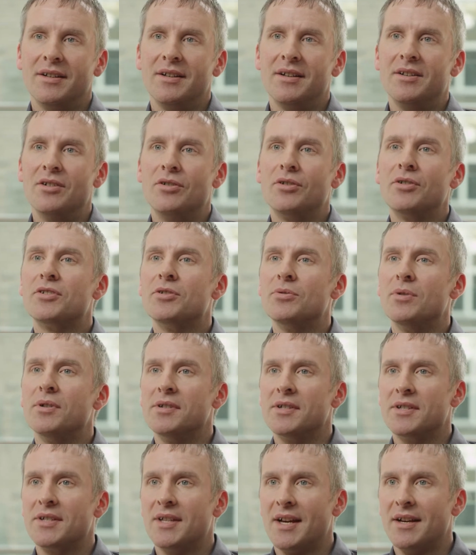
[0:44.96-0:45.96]
In order to
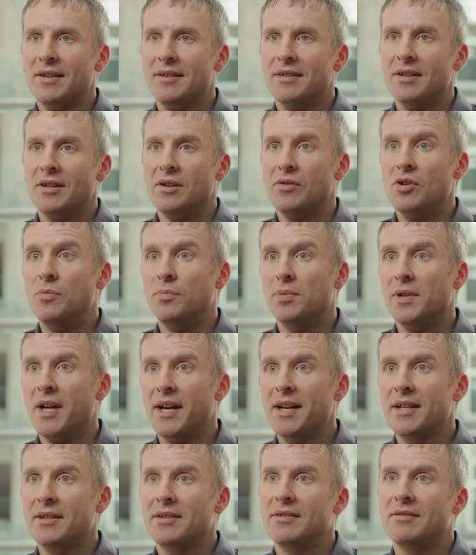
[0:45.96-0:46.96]
understand our own
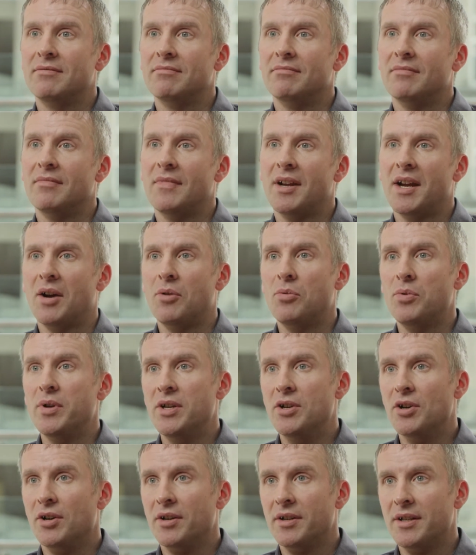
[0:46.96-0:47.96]
planet and how we
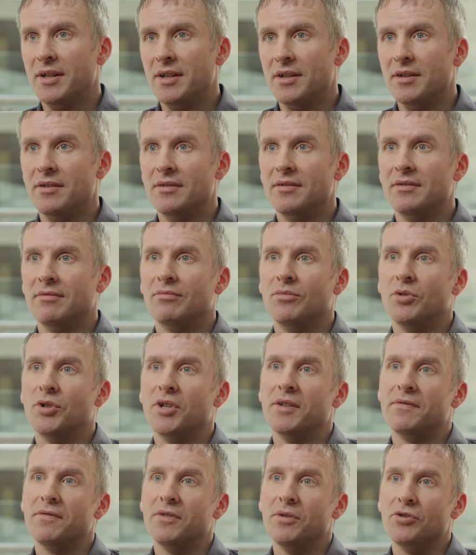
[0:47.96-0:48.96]
got here and what
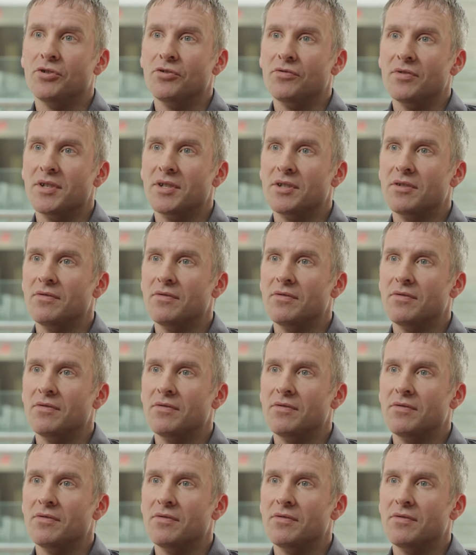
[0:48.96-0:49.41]
our future is,